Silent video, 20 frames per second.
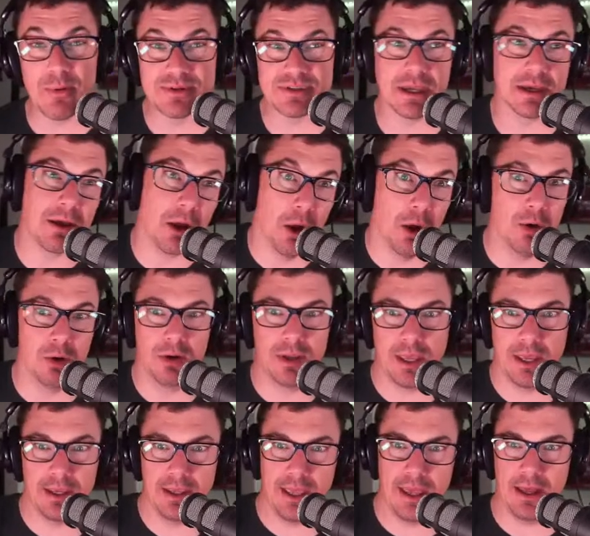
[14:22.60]
was like, oh,
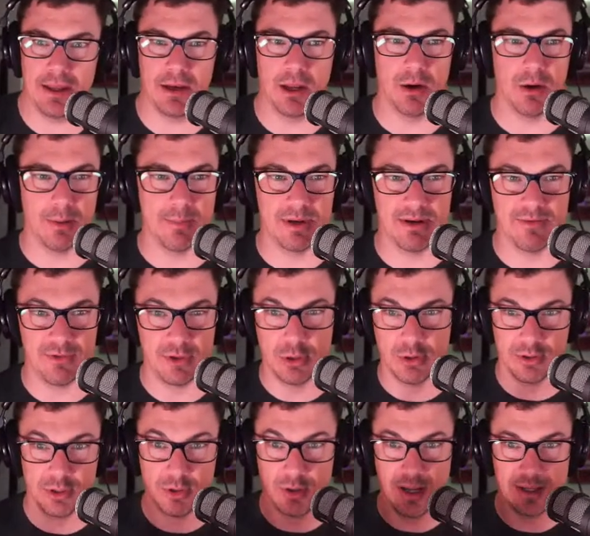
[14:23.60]
okay. Yeah, no. I mean, if
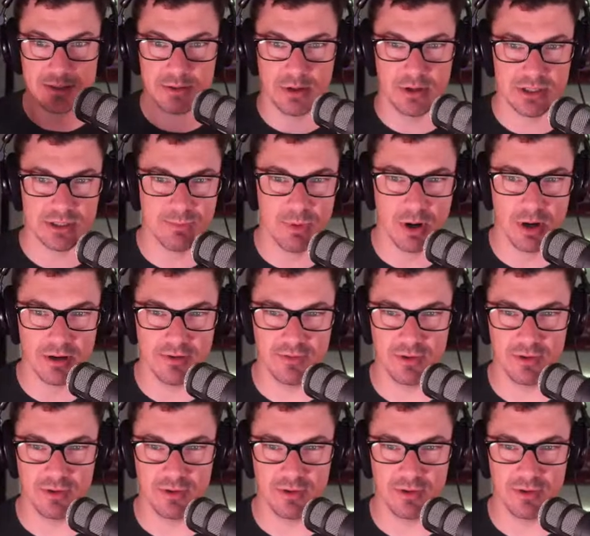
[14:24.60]
you guys are all smart.